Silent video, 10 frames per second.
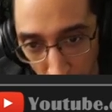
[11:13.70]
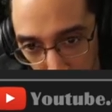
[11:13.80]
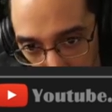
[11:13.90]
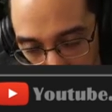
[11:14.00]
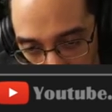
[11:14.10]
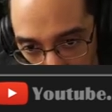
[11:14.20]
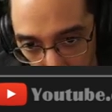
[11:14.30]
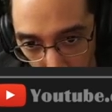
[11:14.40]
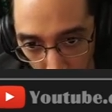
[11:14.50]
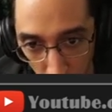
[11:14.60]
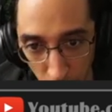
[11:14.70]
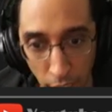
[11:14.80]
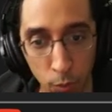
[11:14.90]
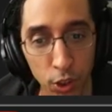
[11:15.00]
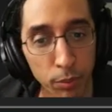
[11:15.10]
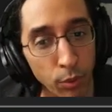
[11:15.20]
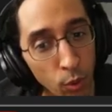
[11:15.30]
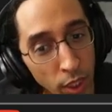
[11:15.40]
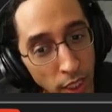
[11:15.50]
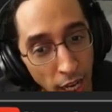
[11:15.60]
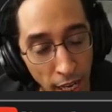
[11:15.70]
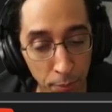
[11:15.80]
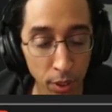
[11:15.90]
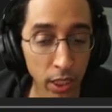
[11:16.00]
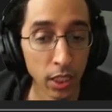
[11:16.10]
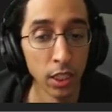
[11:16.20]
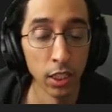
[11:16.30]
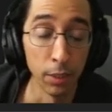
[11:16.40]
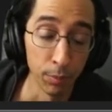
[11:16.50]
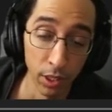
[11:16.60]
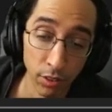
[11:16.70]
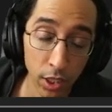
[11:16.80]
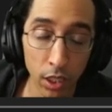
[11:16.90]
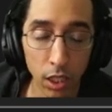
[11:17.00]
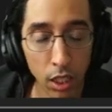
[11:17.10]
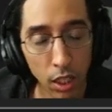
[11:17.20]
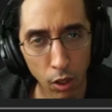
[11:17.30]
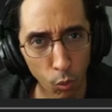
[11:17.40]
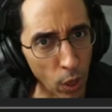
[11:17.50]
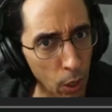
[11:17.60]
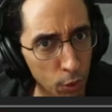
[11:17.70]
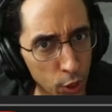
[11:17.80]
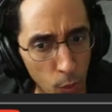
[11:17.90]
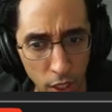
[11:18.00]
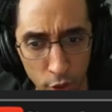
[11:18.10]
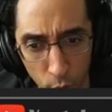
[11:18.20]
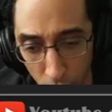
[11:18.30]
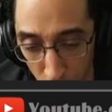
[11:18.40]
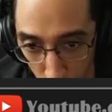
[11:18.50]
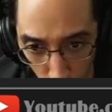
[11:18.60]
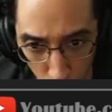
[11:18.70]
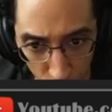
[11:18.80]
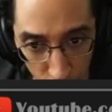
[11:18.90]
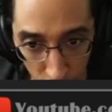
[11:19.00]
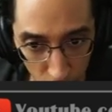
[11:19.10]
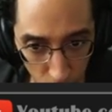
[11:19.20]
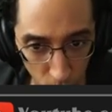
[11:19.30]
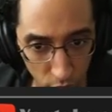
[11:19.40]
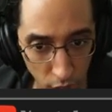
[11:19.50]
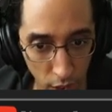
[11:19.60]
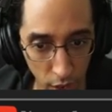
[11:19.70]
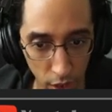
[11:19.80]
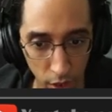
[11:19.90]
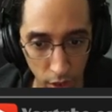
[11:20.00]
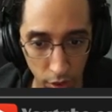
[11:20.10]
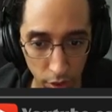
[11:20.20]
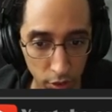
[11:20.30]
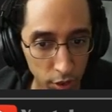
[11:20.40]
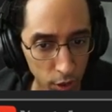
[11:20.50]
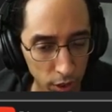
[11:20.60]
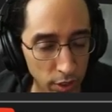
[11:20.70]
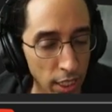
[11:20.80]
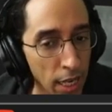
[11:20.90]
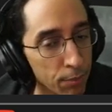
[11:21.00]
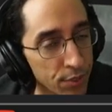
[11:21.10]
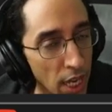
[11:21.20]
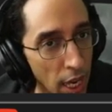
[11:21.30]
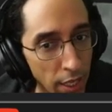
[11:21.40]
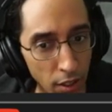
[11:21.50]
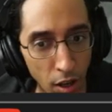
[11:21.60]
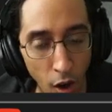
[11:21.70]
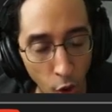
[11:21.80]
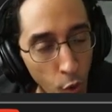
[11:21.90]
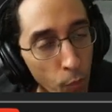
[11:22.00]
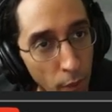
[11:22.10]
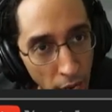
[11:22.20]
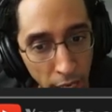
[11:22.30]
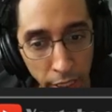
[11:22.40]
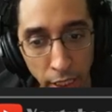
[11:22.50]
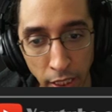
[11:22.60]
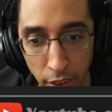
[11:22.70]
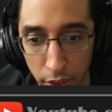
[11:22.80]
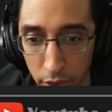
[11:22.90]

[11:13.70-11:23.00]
and then I cut, at which point he plays here. Why would you want to do this? You're dead, you say. See, look at that. I'm dead. Oh my.